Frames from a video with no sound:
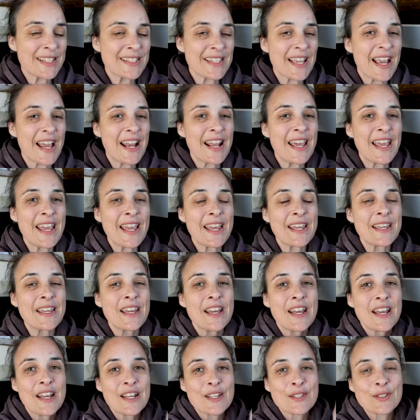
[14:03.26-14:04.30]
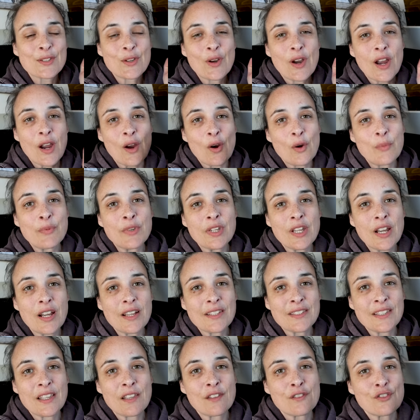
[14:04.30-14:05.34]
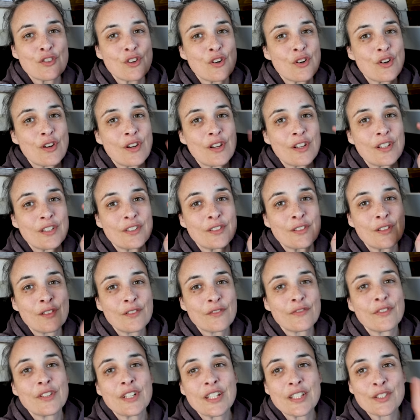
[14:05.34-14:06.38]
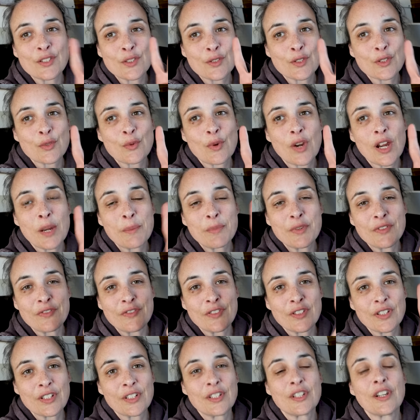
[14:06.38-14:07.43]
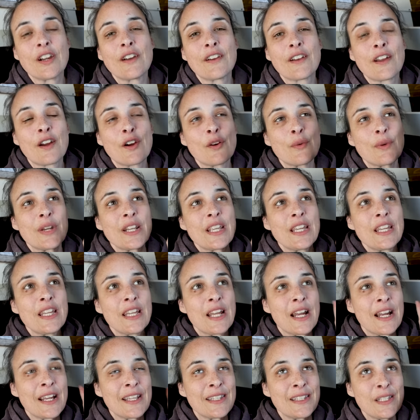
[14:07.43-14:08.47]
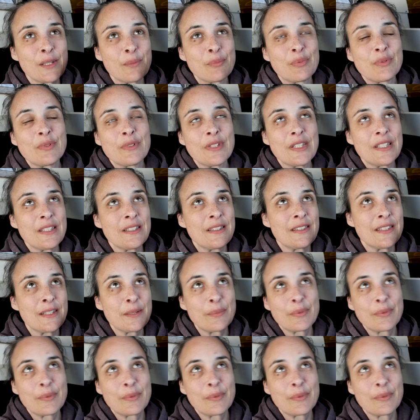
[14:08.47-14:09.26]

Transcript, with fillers: exciting. So I hope you guys enjoyed. Don't forget to subscribe if you're not already. I deeply